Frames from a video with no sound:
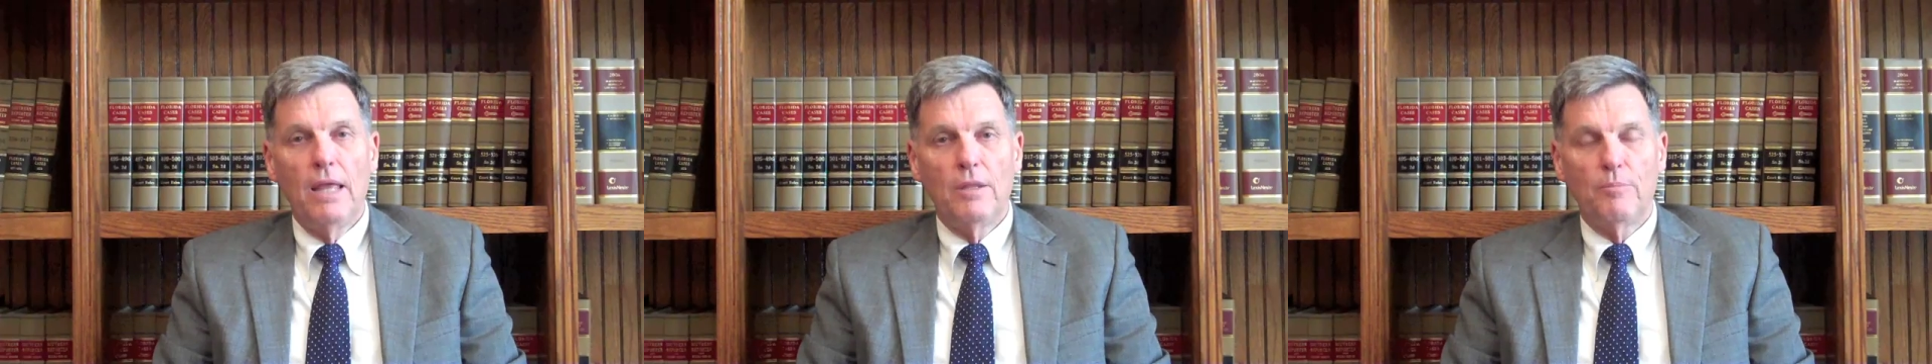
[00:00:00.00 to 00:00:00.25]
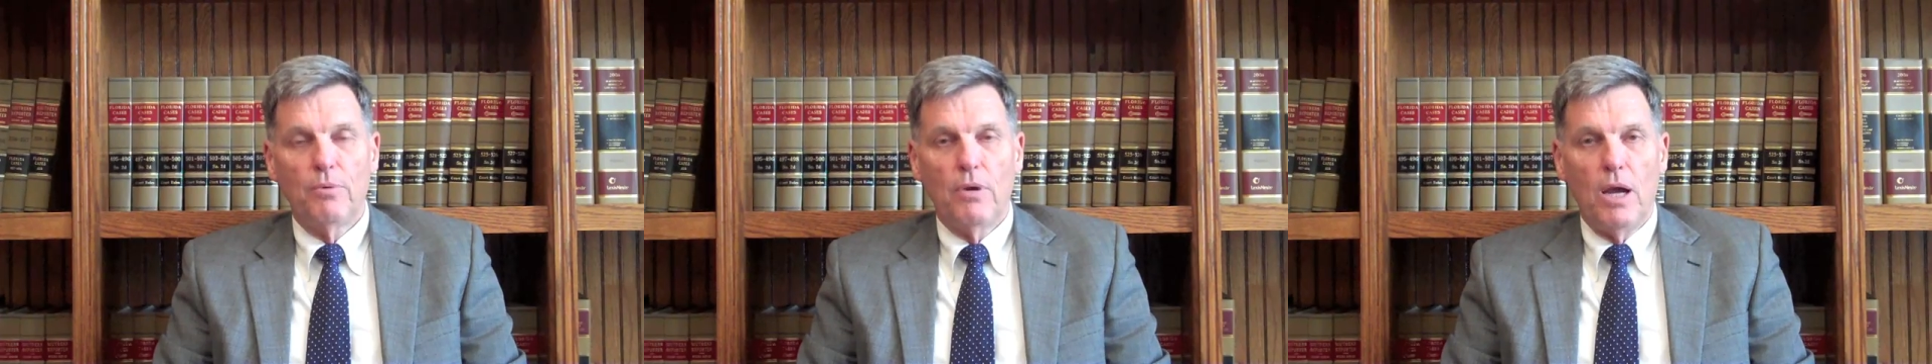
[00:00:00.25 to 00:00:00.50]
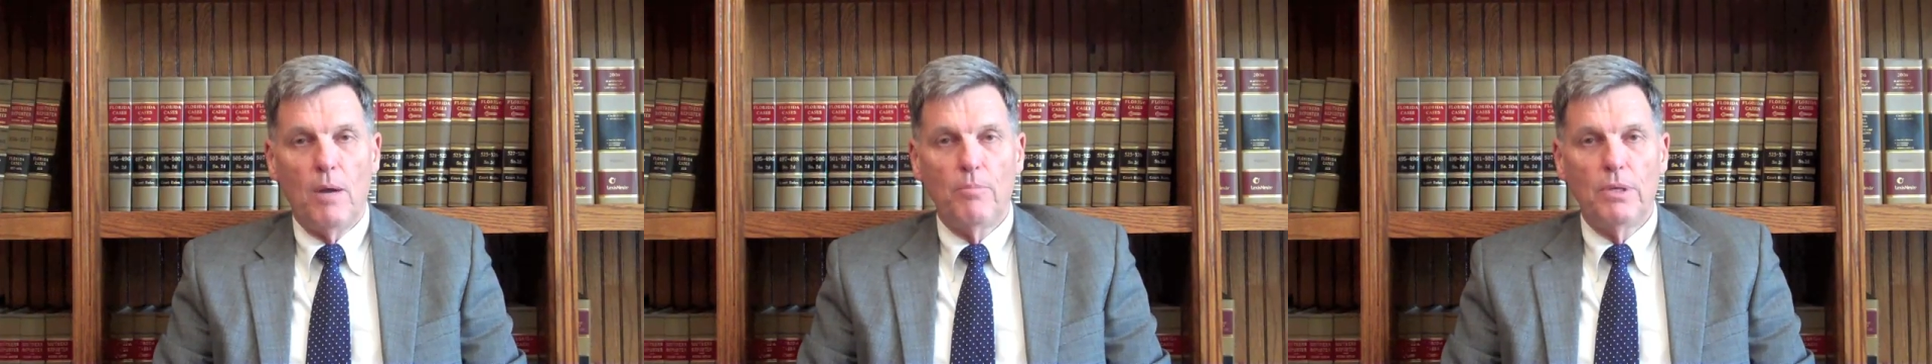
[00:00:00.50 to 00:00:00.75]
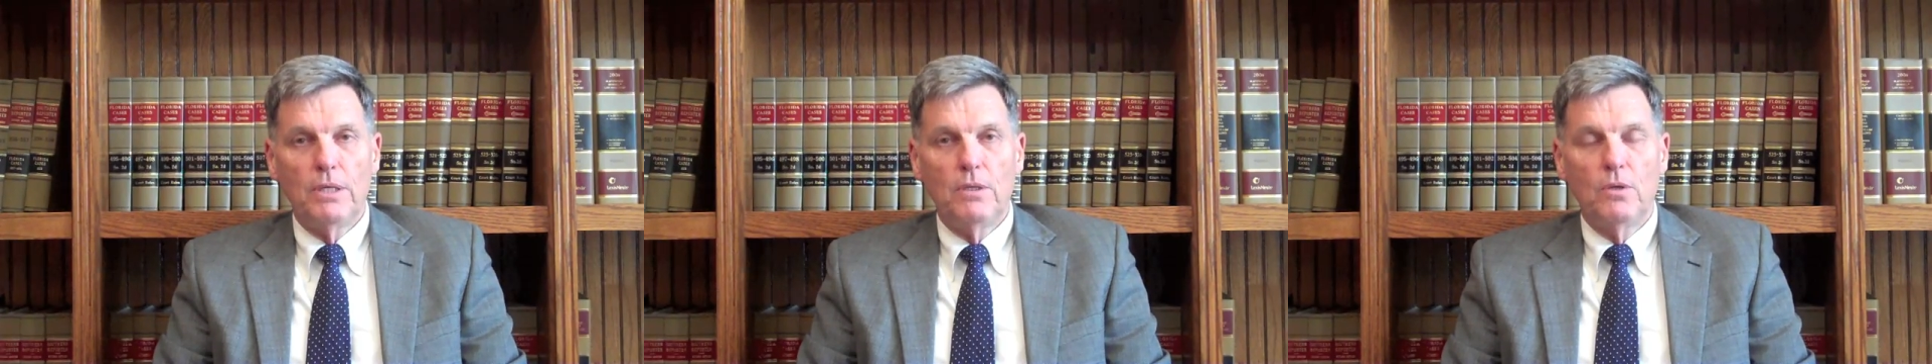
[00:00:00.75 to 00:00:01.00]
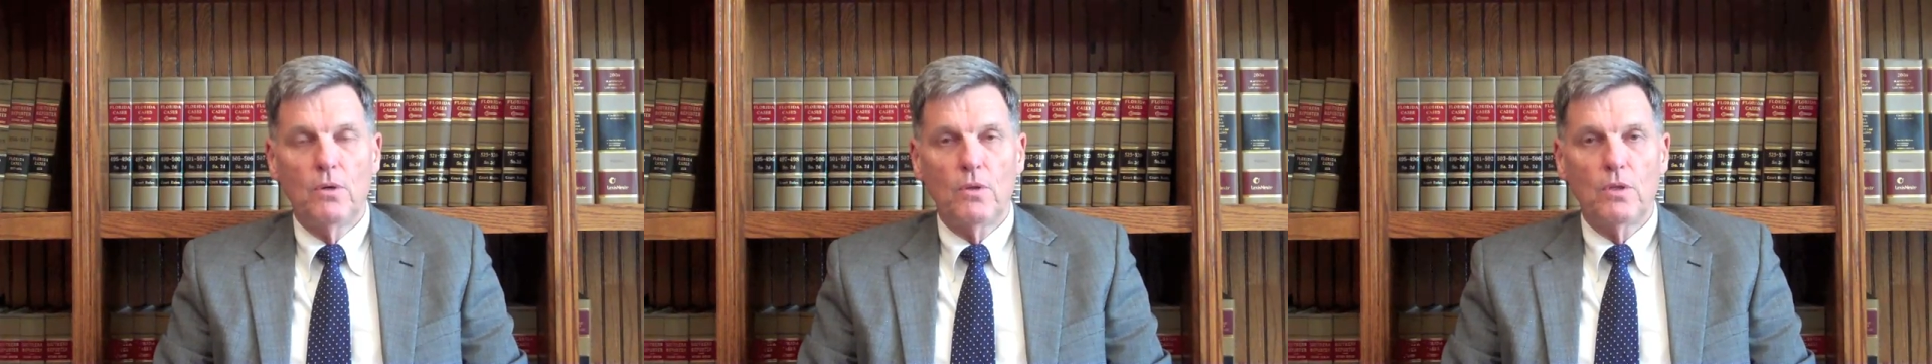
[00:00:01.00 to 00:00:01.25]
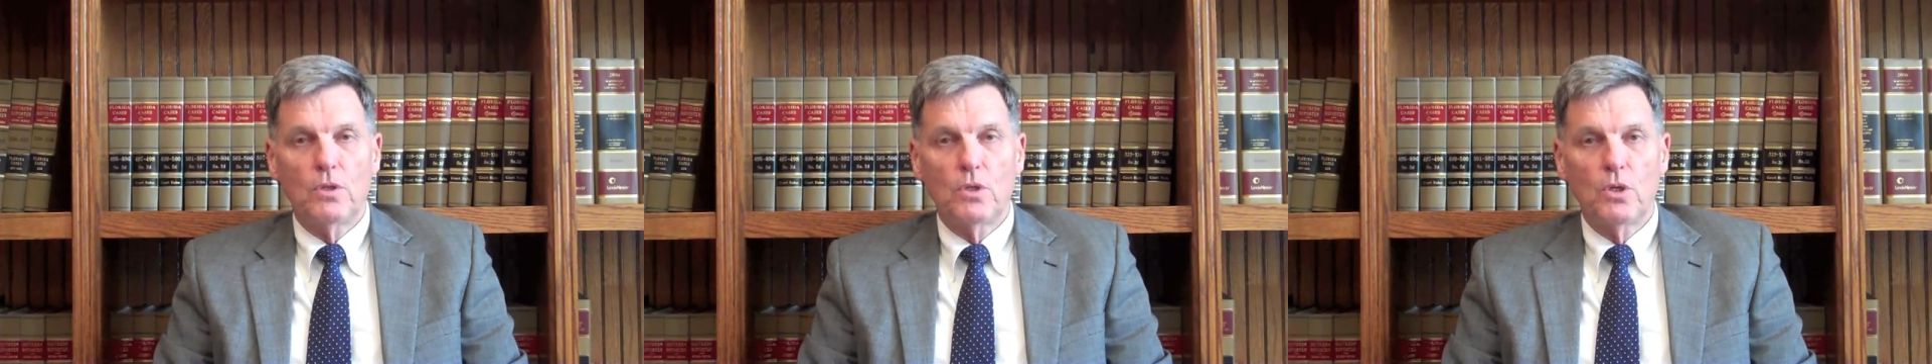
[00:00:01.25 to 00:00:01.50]
the property
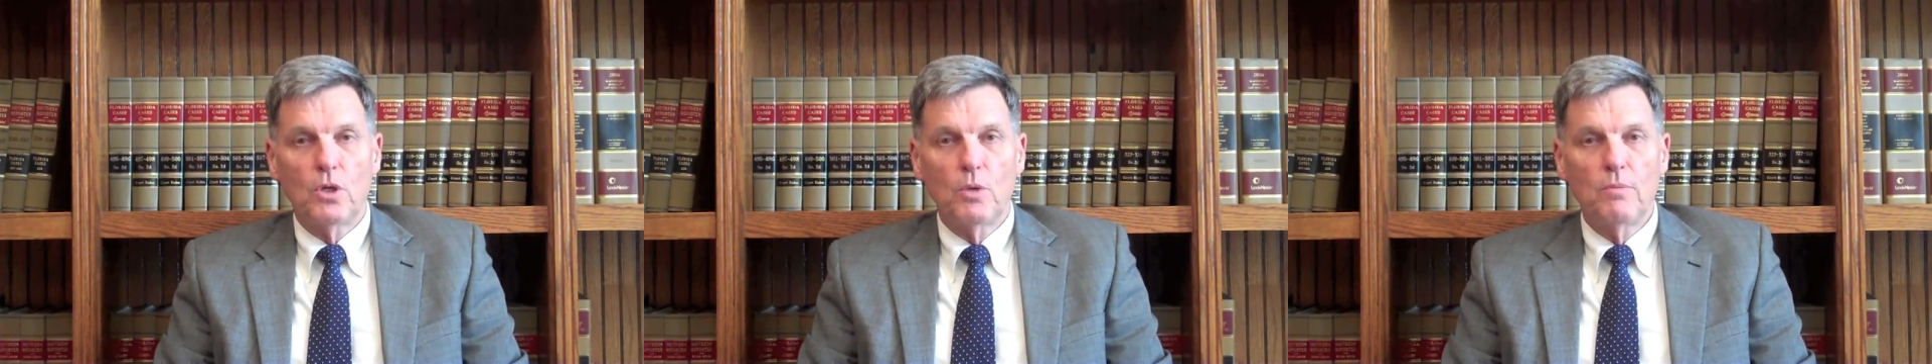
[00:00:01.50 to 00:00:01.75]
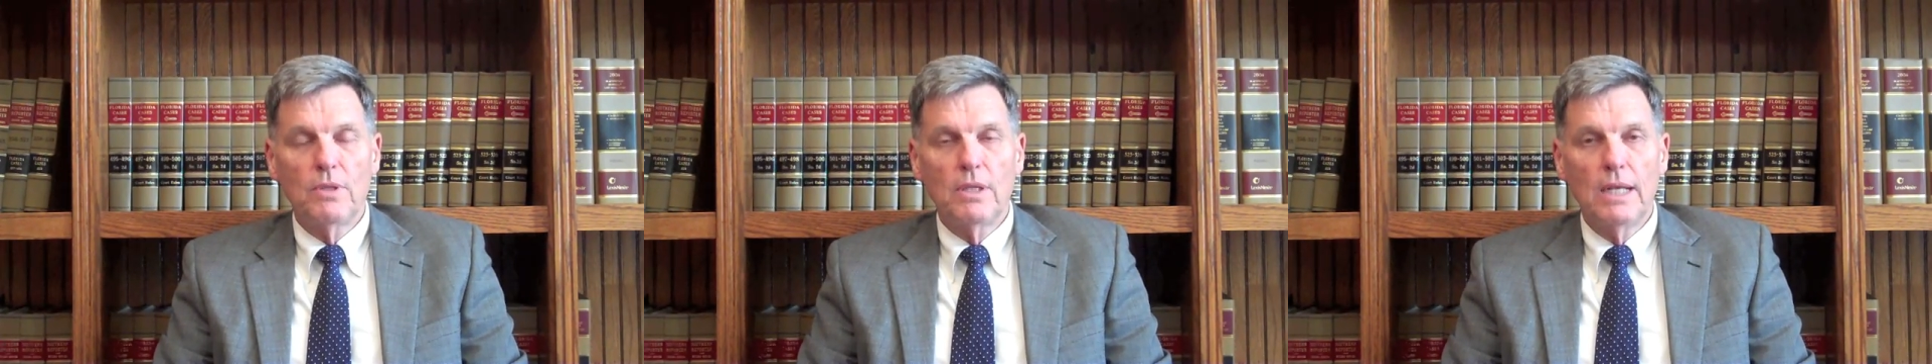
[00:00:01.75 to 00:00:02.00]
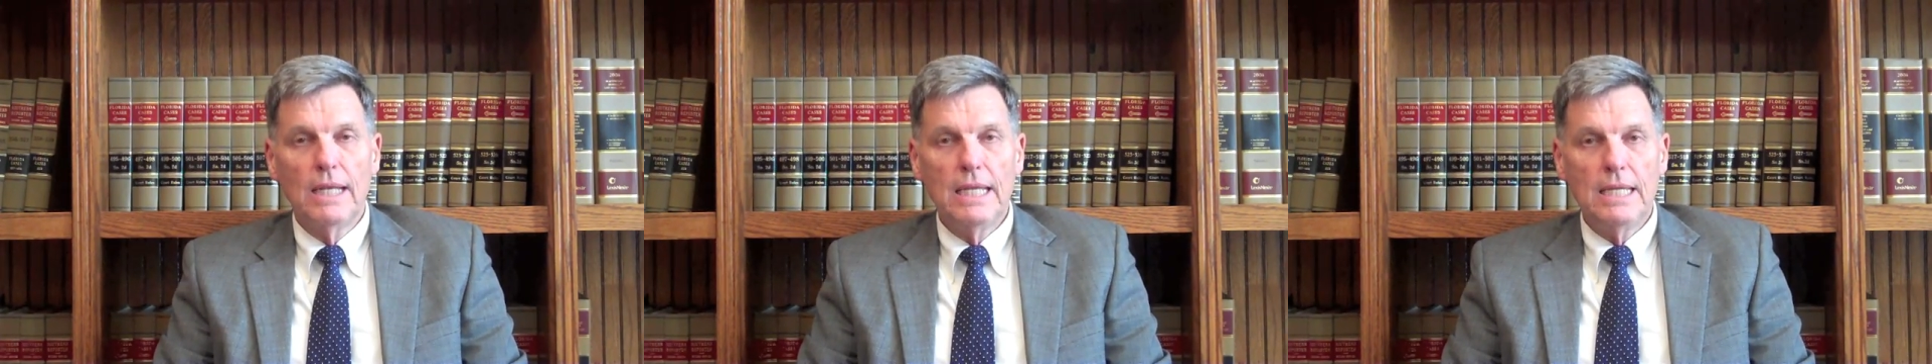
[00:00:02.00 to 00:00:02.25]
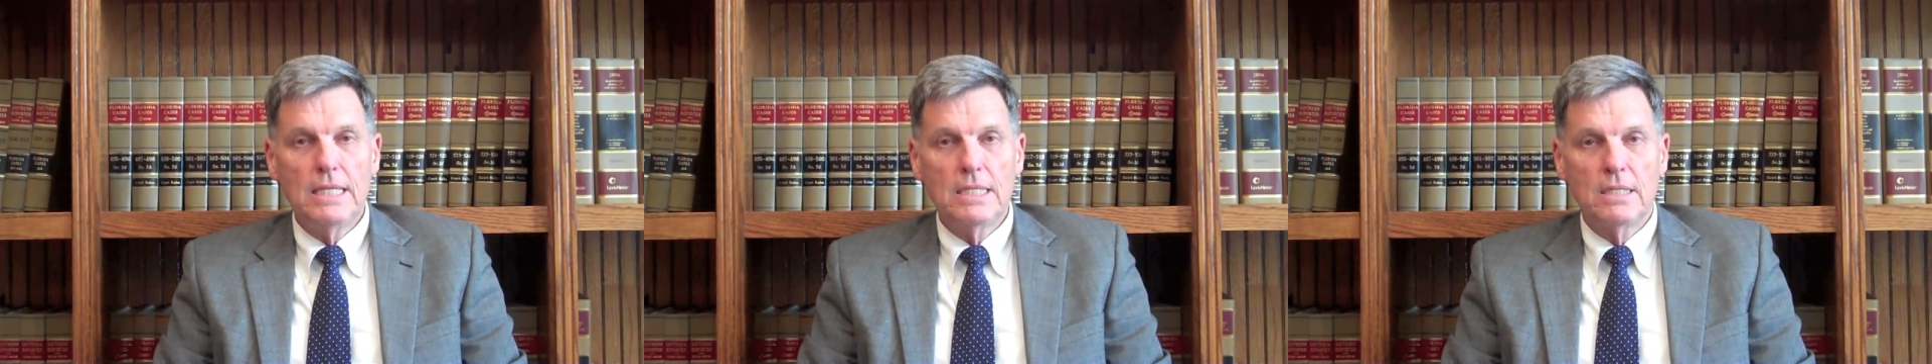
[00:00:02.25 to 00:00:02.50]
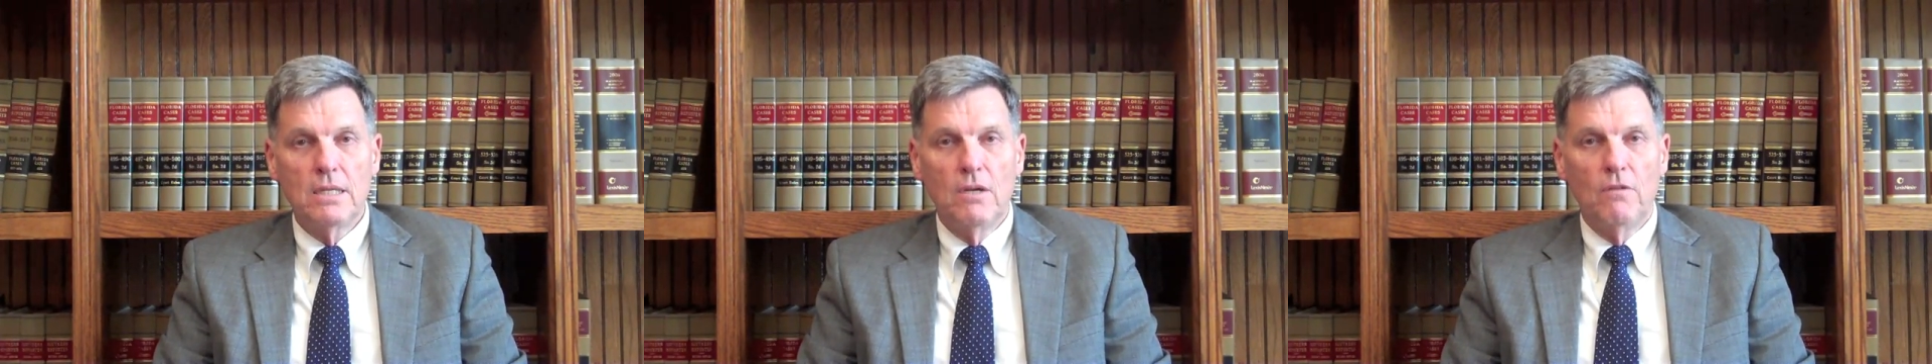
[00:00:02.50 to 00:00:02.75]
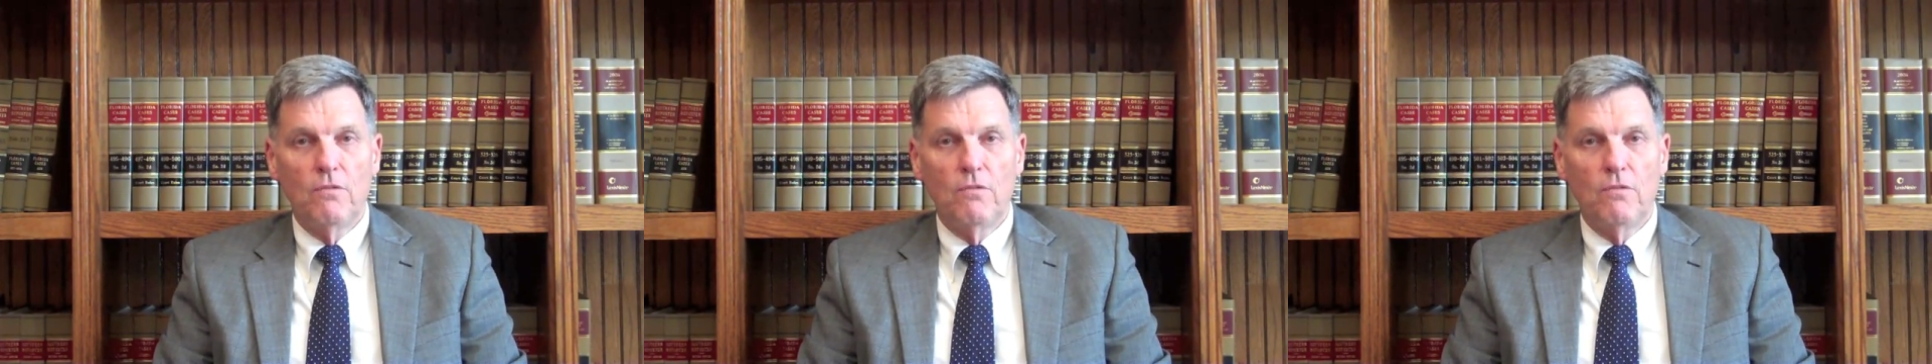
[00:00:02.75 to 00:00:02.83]
during the term of the lease